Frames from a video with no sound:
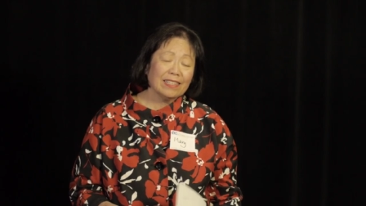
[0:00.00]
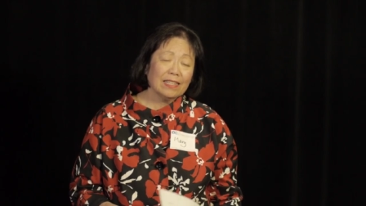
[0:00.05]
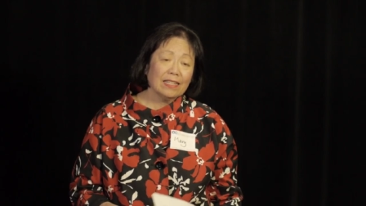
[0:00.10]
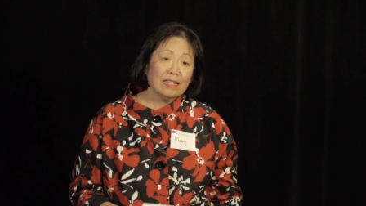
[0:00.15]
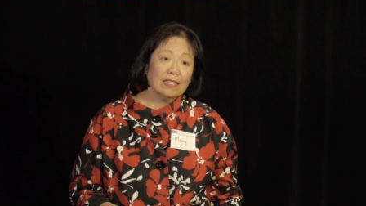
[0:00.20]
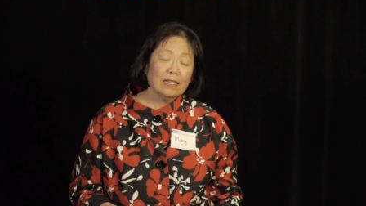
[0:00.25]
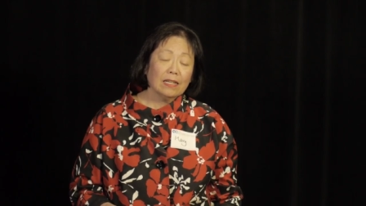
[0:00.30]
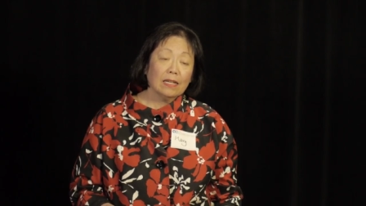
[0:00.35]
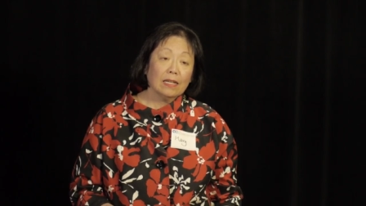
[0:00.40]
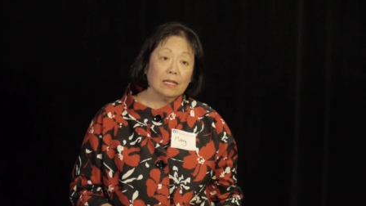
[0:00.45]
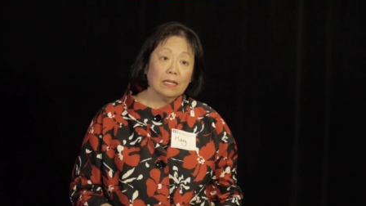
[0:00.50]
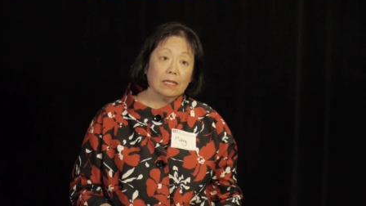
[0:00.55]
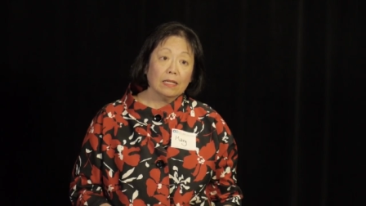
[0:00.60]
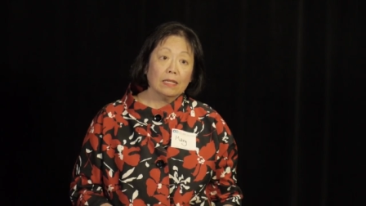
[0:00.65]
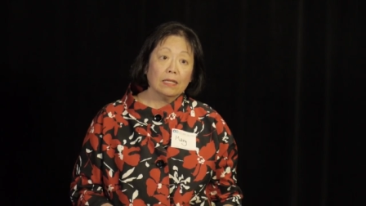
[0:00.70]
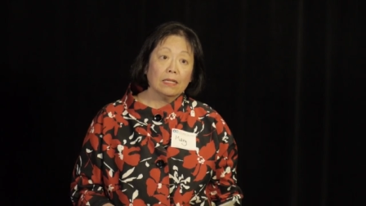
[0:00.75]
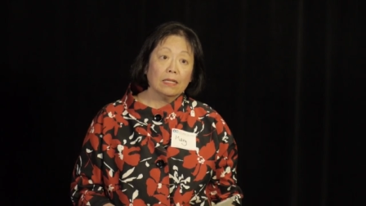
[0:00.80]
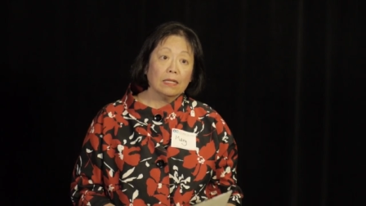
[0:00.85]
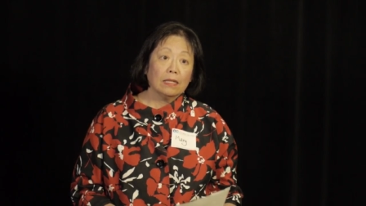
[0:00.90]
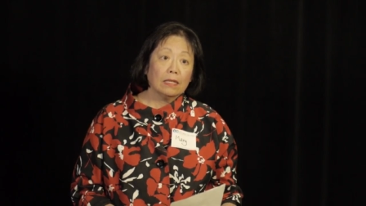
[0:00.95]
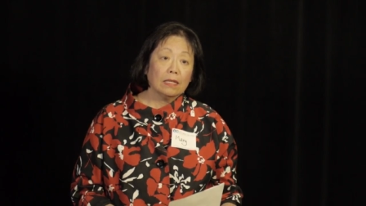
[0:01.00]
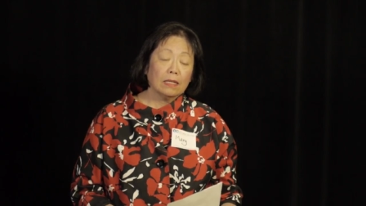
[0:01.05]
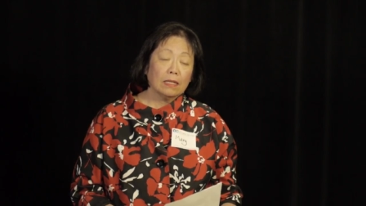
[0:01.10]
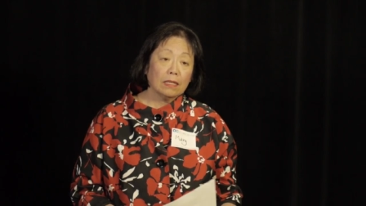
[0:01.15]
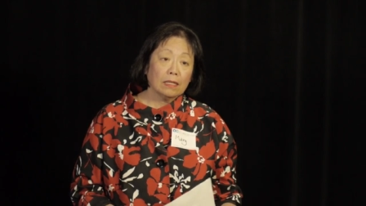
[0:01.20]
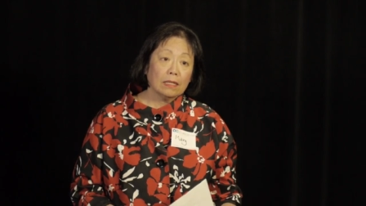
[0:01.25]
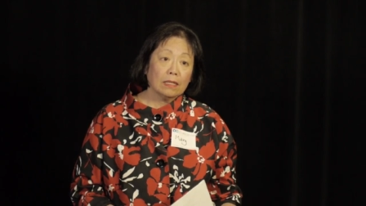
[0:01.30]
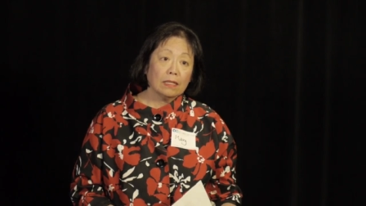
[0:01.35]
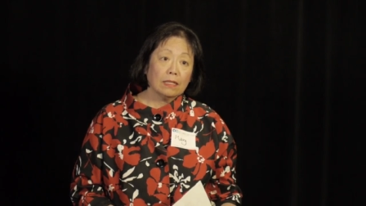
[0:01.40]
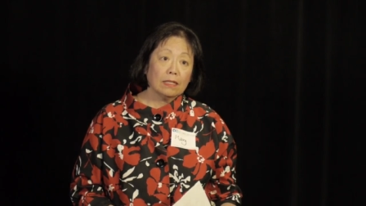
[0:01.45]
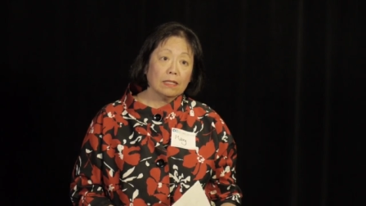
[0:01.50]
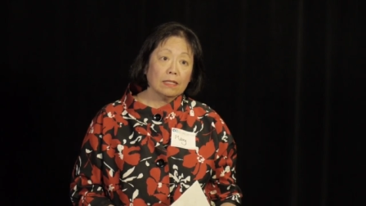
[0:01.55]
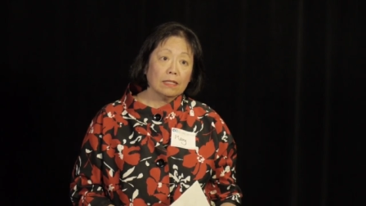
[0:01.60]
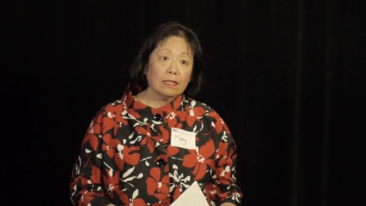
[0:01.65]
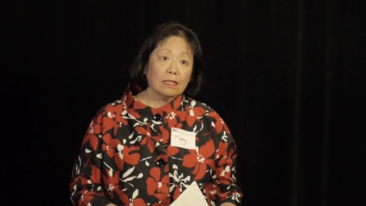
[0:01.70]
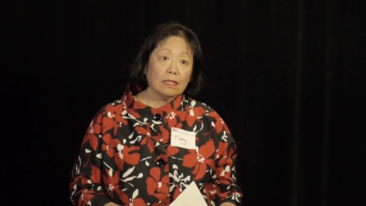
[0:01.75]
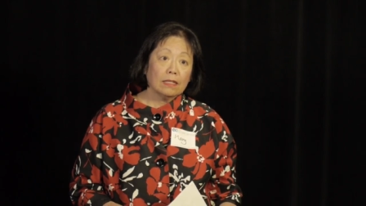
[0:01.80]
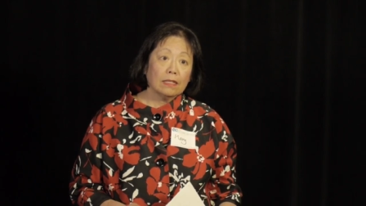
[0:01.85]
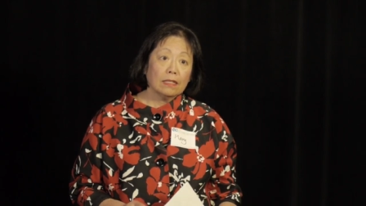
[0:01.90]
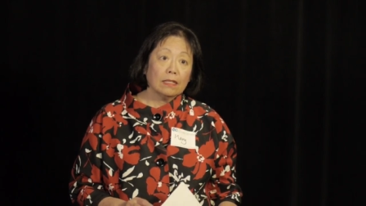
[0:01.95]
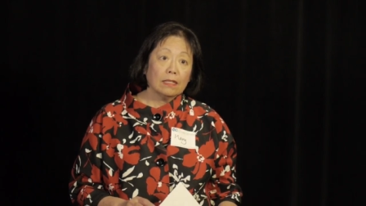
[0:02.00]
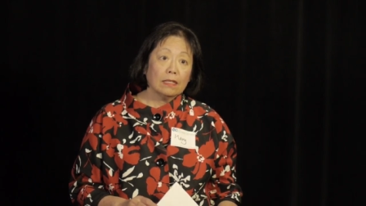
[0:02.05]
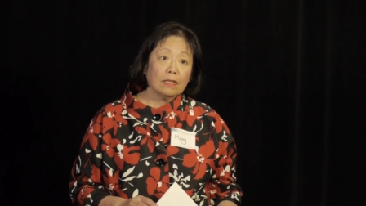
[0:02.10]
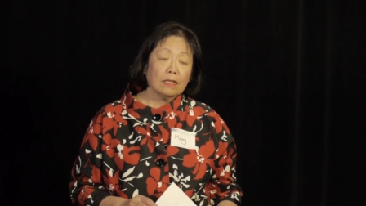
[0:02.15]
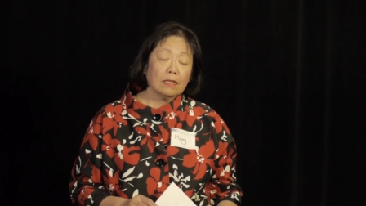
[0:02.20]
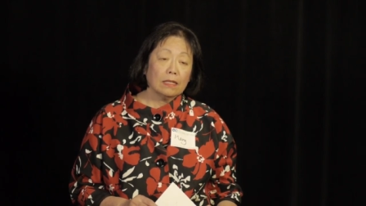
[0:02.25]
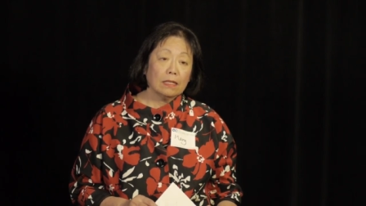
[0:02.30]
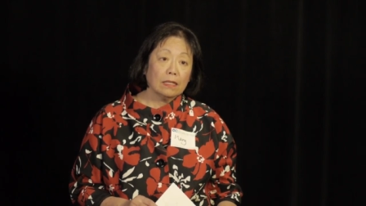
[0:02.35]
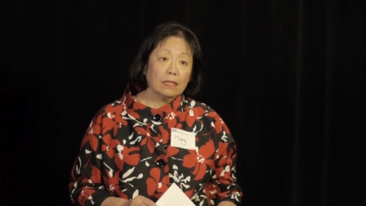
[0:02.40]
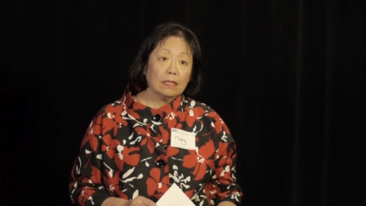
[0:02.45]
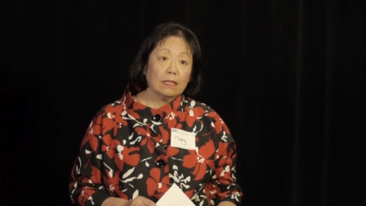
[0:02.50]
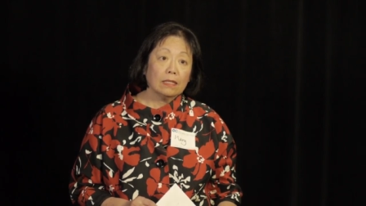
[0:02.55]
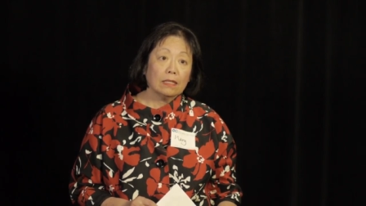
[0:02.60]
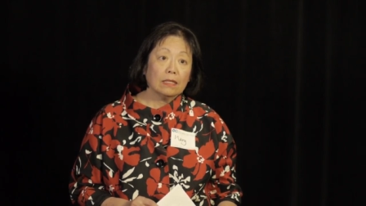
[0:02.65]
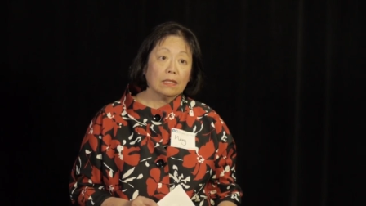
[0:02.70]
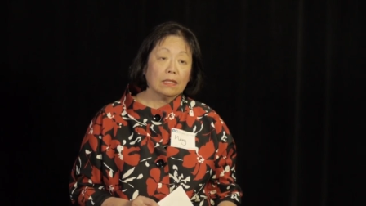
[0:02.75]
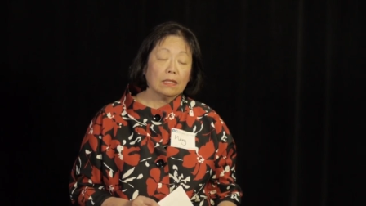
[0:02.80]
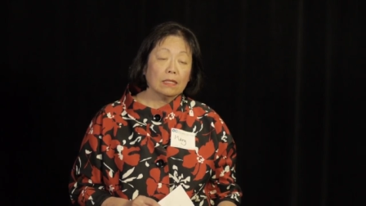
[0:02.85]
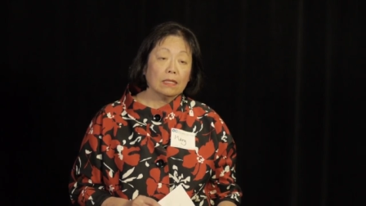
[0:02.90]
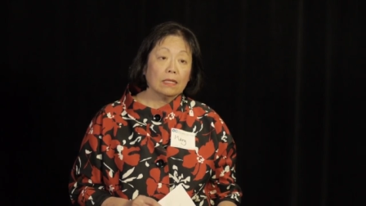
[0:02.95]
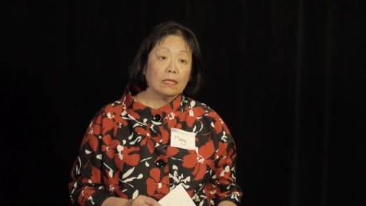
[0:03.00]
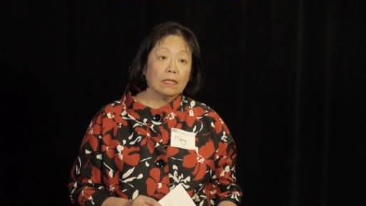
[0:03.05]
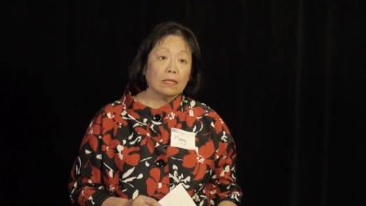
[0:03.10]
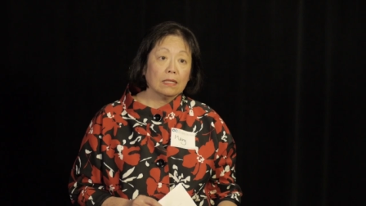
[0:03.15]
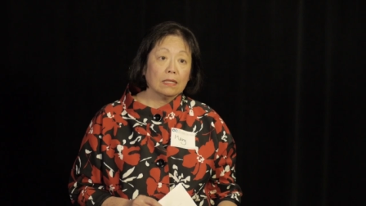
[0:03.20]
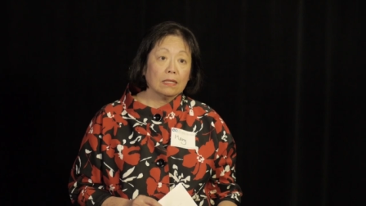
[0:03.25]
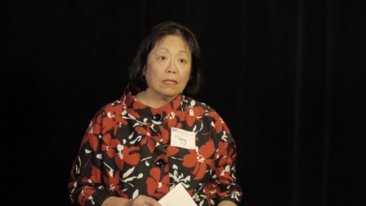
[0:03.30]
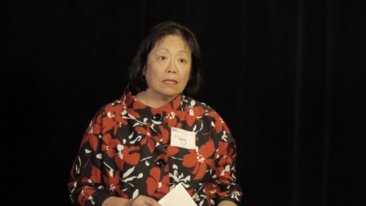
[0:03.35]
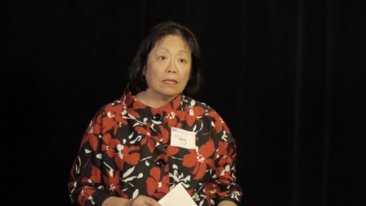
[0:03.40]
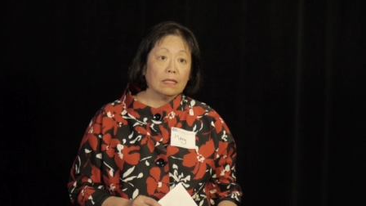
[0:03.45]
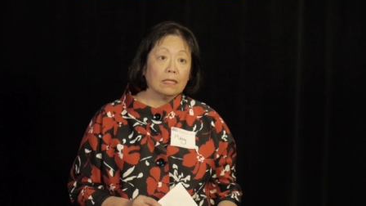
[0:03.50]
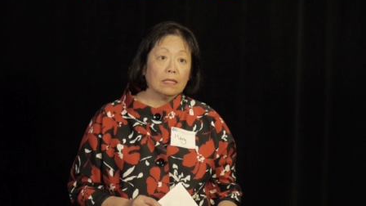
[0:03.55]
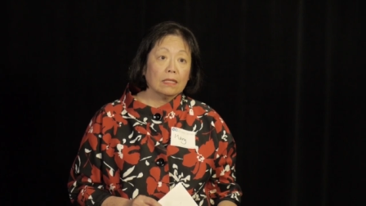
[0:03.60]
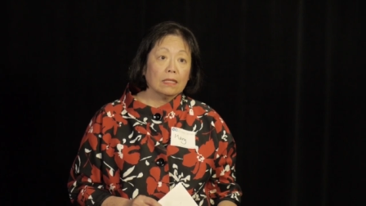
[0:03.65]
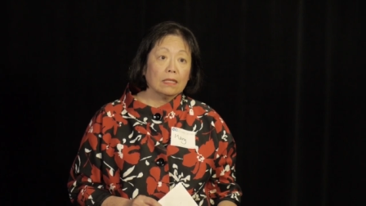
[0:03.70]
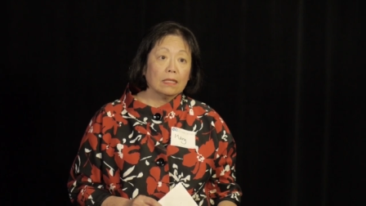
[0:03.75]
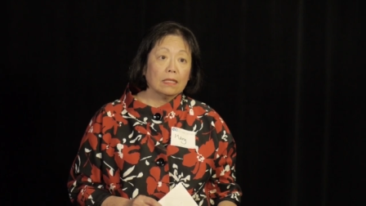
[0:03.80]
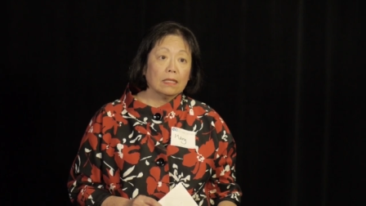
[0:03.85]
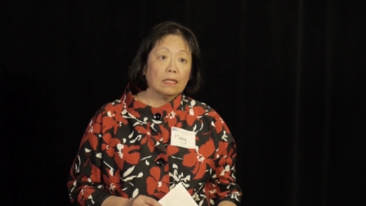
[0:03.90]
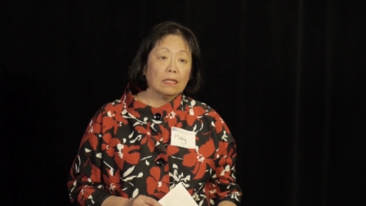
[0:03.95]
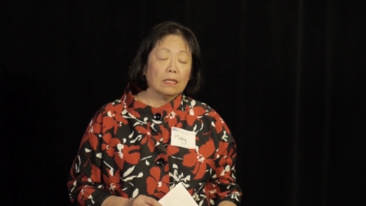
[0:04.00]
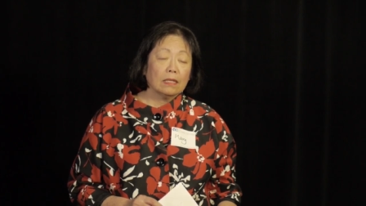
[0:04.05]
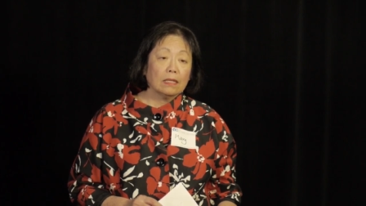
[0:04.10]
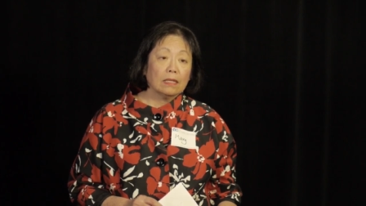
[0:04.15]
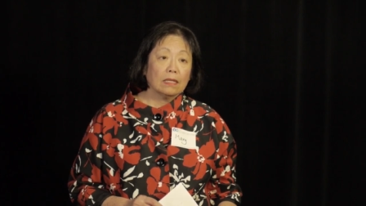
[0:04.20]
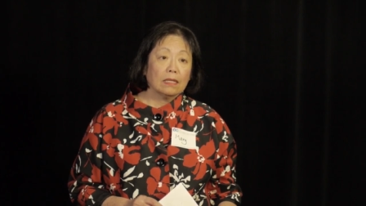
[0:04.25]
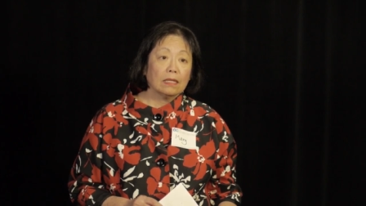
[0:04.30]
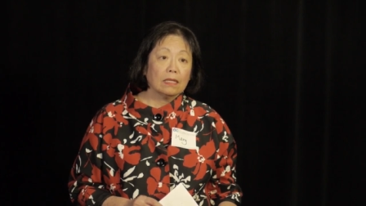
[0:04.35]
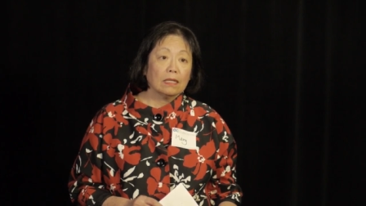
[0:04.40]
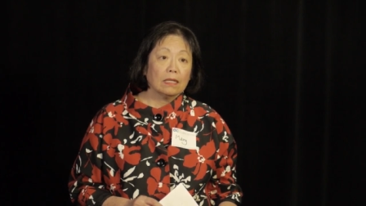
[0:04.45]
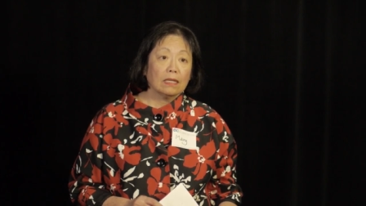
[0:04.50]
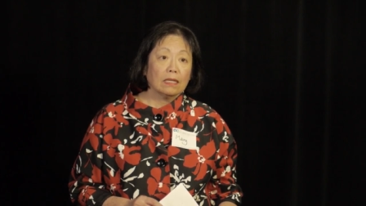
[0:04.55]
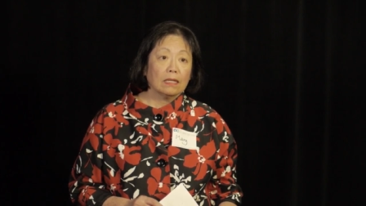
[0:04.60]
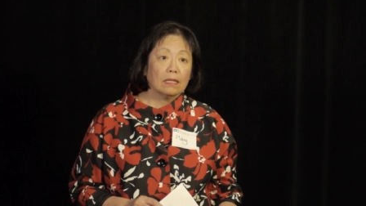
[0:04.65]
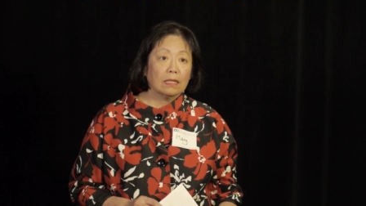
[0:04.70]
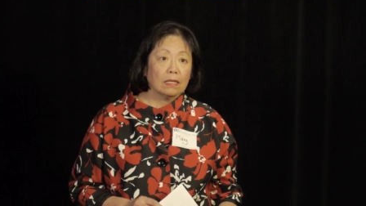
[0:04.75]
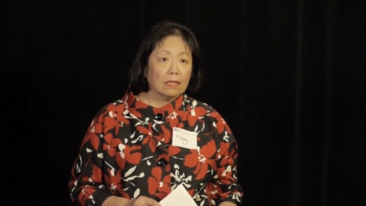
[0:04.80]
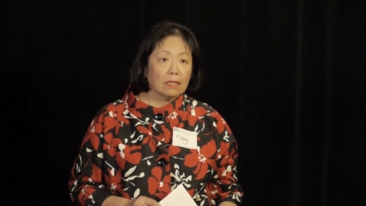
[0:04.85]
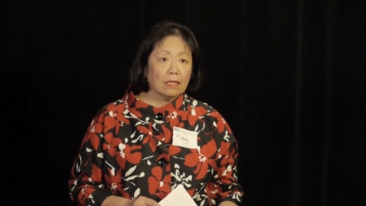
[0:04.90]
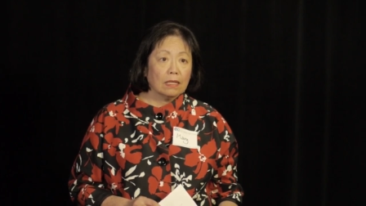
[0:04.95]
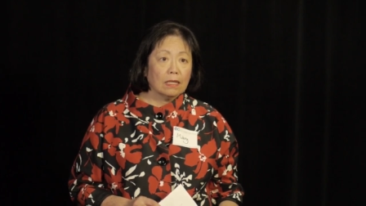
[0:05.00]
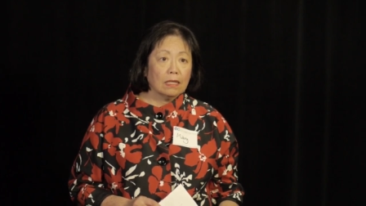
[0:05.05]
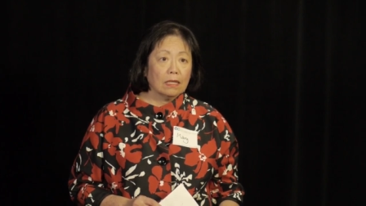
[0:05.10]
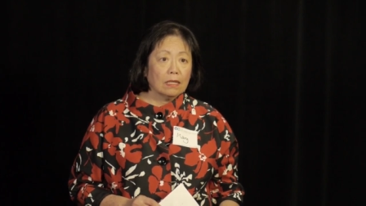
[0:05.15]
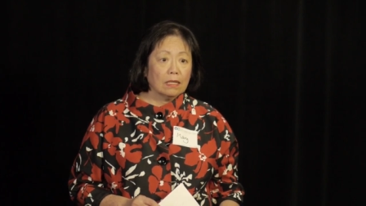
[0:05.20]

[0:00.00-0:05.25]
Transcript: Mom, the problem is not just Mr. Wimbush, it's everything about you.